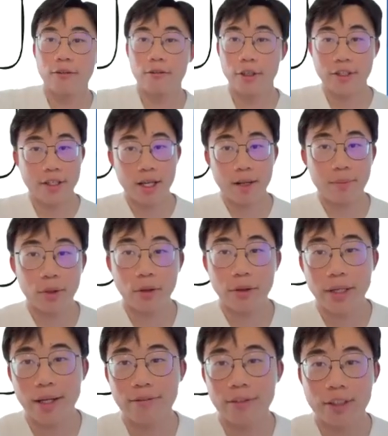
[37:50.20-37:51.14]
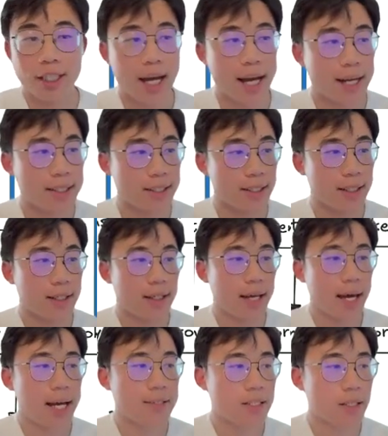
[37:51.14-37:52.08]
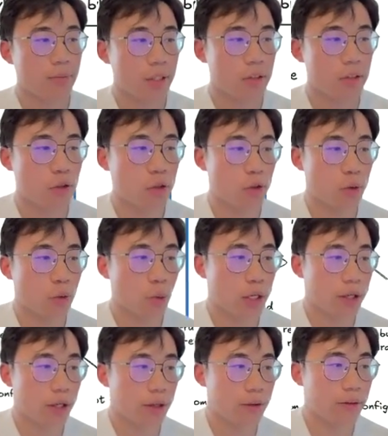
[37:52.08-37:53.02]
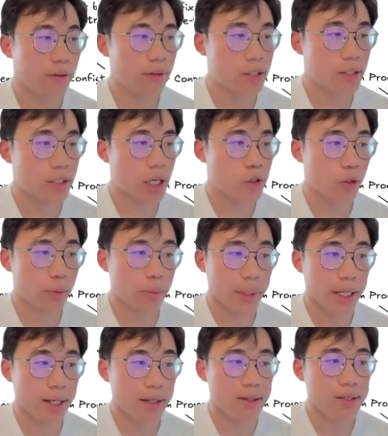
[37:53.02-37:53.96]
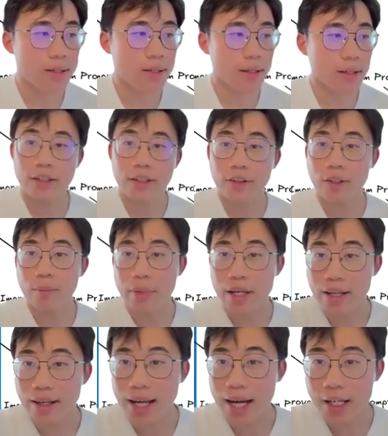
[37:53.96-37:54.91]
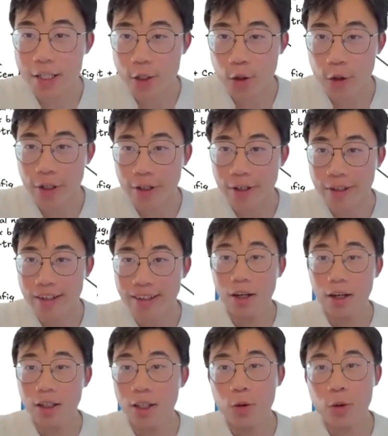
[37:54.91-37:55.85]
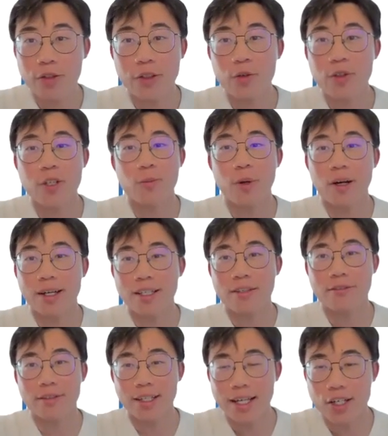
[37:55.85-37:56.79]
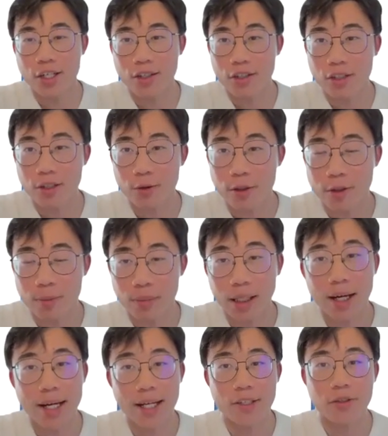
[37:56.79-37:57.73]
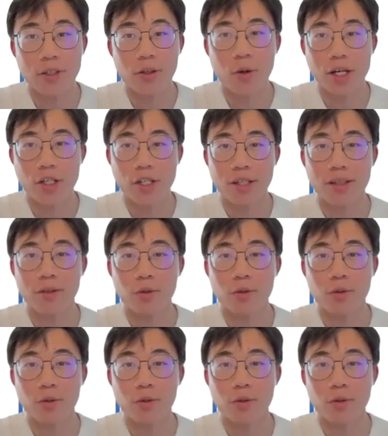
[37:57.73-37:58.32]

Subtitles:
For example, if the task had something to do with scheduling meetings, did the meeting actually trigger? How long was the response for an agent to reply to a question?